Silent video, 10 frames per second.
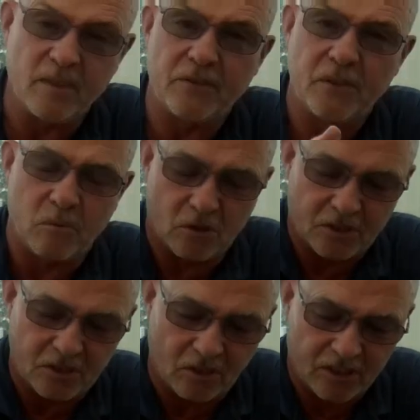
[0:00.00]
If you
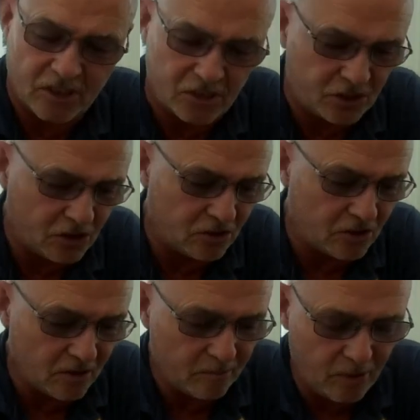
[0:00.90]
watch, guys, it should
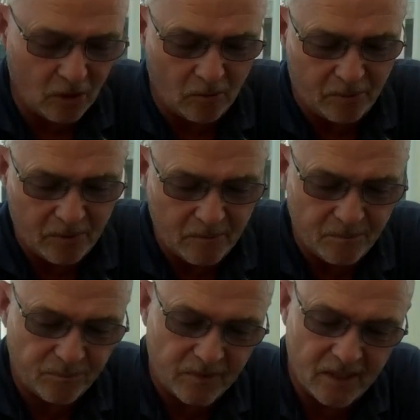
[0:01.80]
pop,
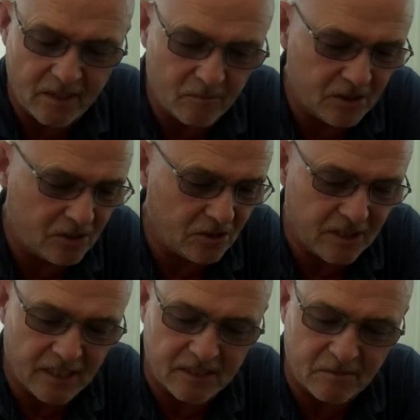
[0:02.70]
and we should
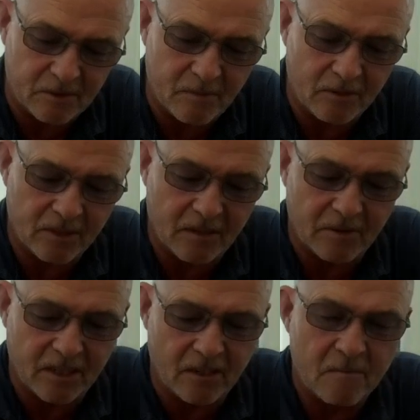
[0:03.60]
get some smoke. Here we
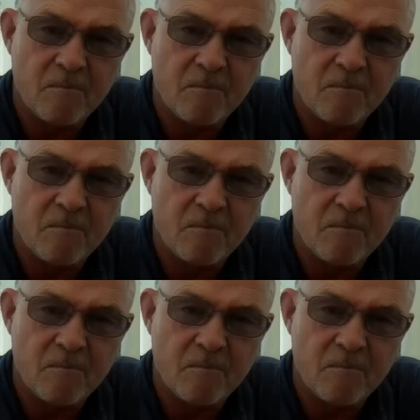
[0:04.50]
go.